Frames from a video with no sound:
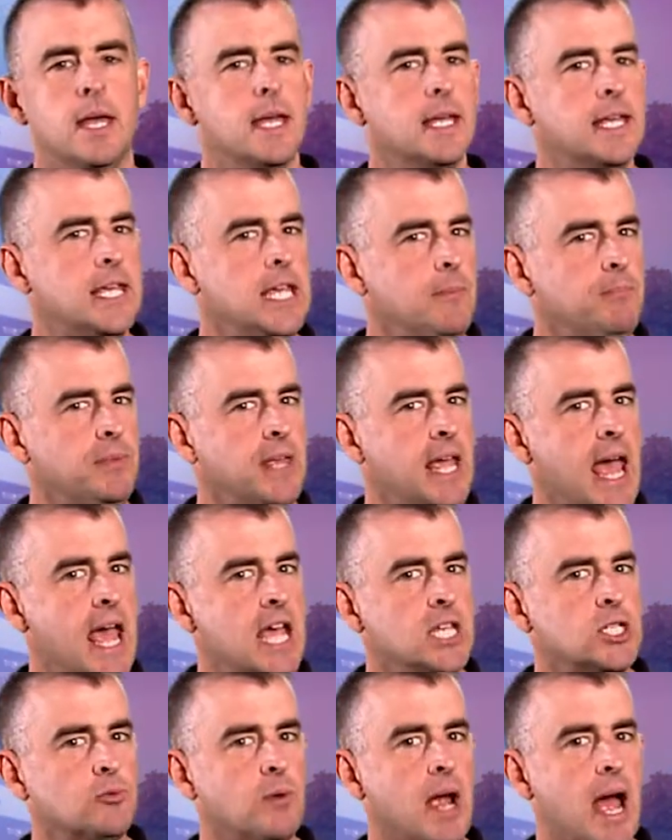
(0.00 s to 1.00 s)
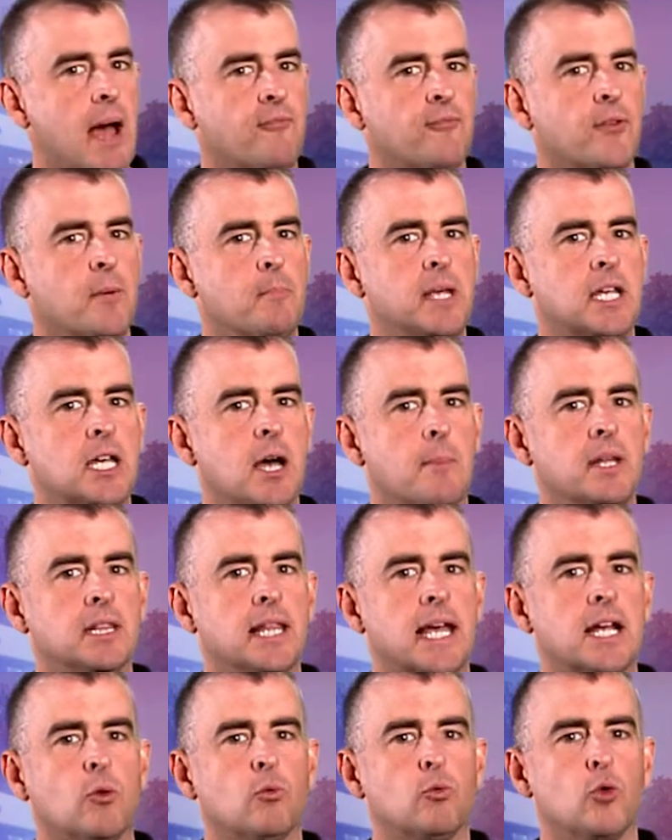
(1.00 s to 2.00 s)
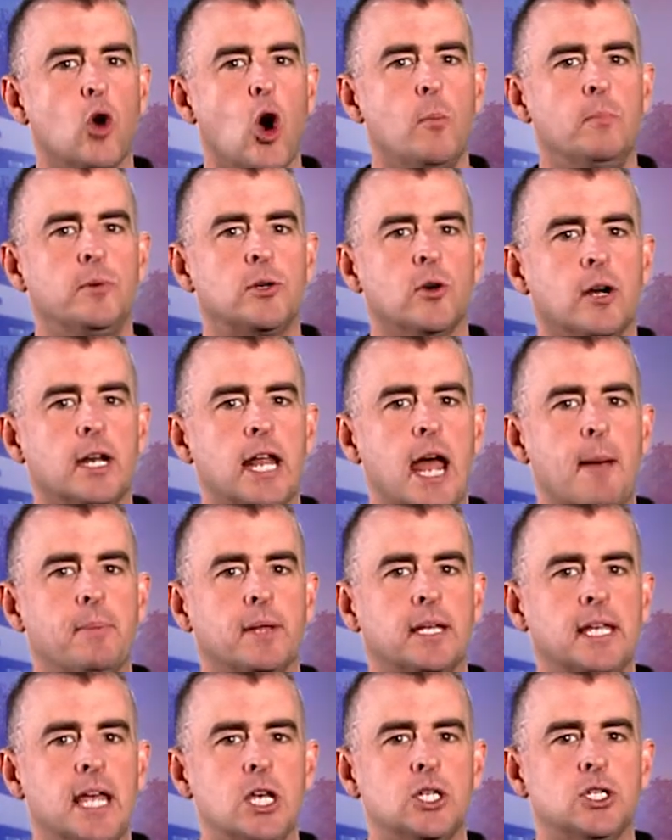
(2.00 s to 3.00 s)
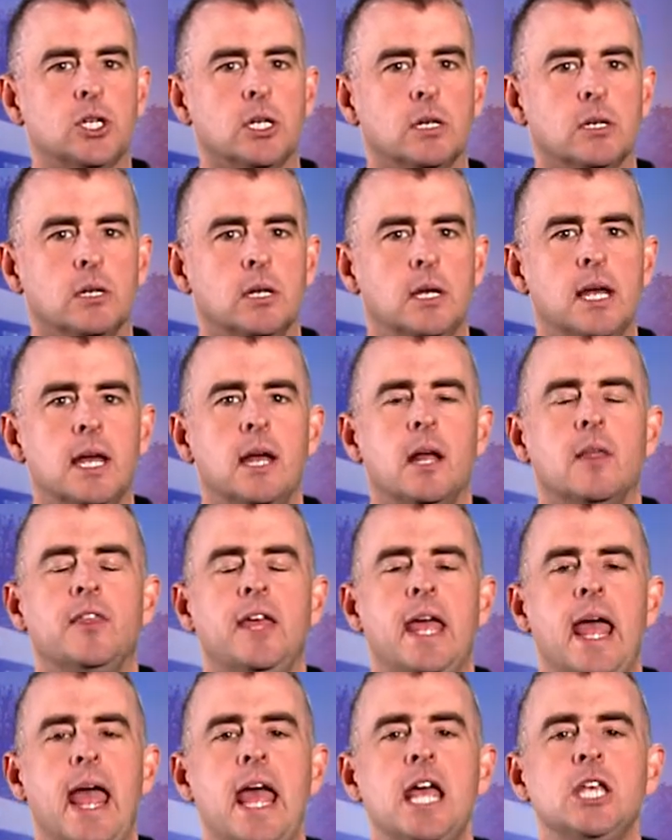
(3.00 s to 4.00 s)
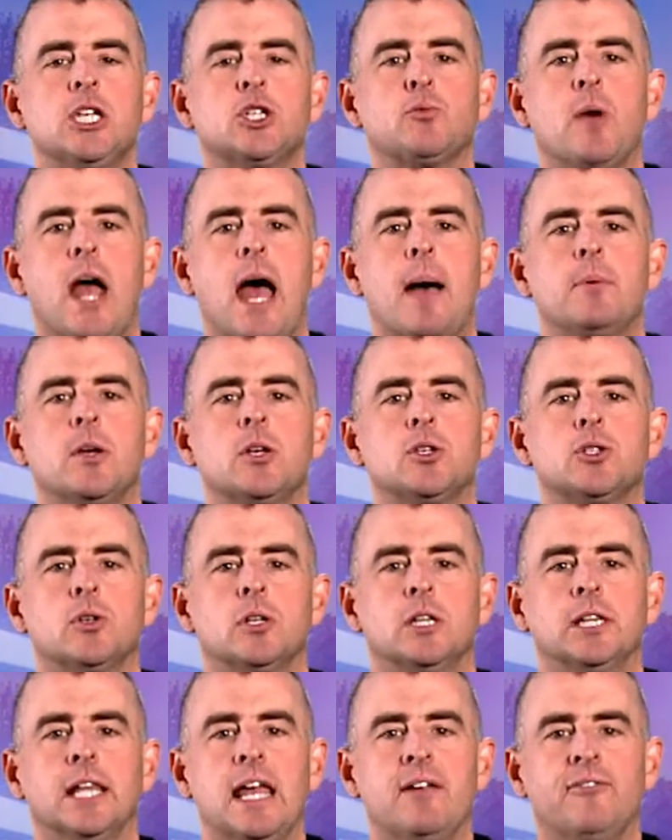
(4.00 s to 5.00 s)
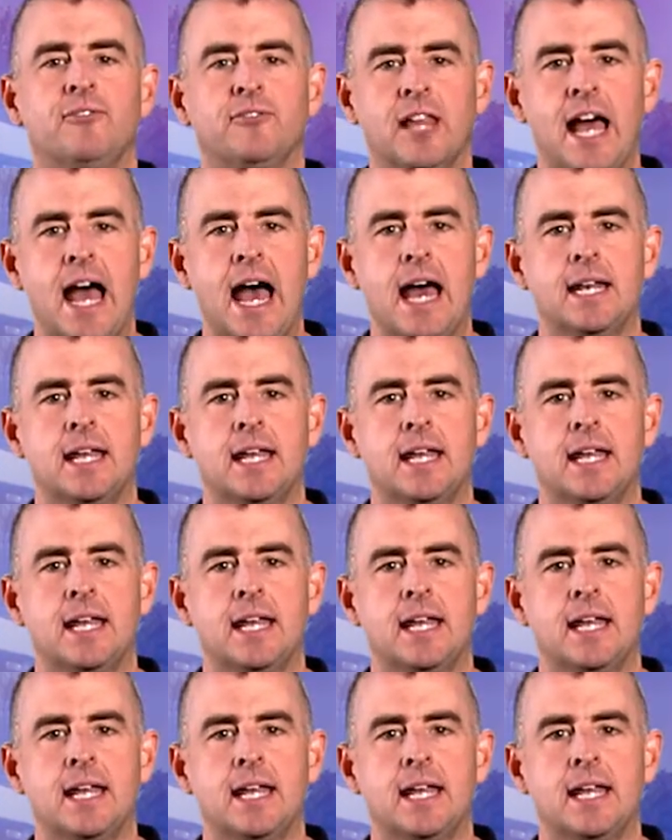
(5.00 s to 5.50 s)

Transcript: Keep the ACE wrap from becoming like a rope during application. The ACE wrap should lay flat